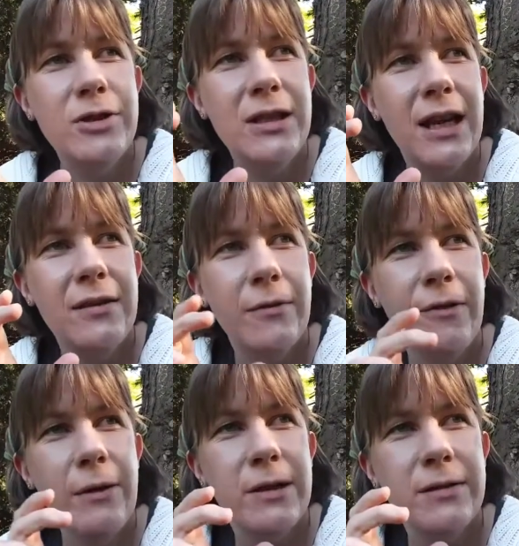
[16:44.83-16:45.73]
she had a
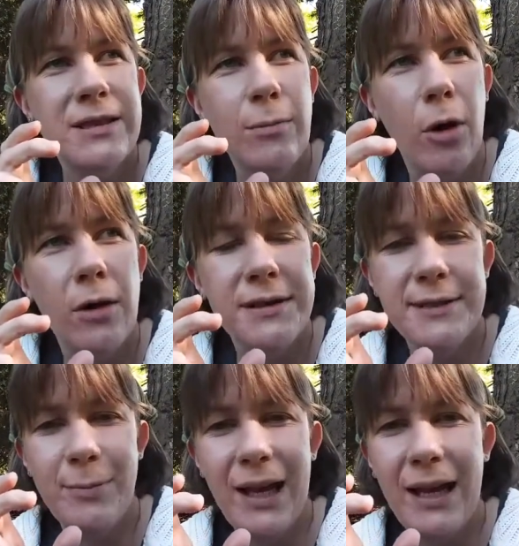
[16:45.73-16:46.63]
very small
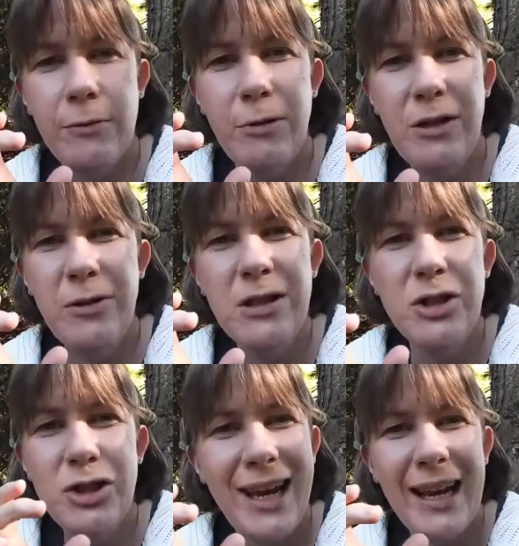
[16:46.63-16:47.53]
display, and we
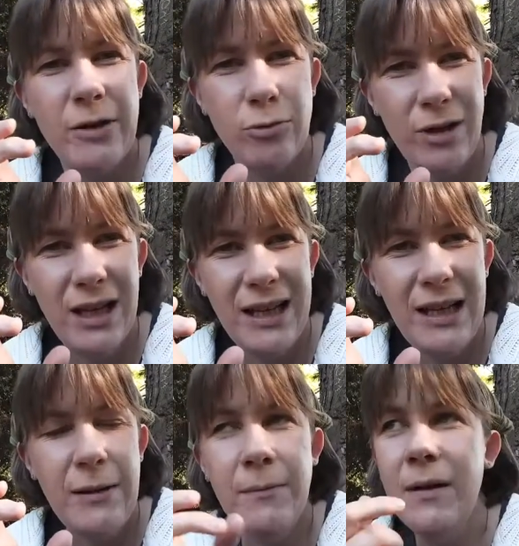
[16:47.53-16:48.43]
couldn't check it
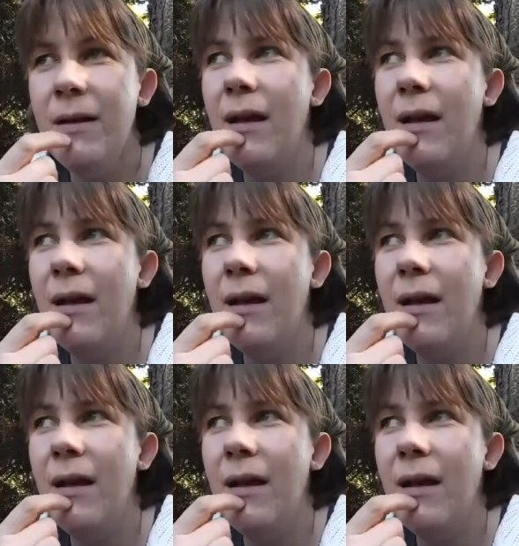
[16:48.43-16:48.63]
really.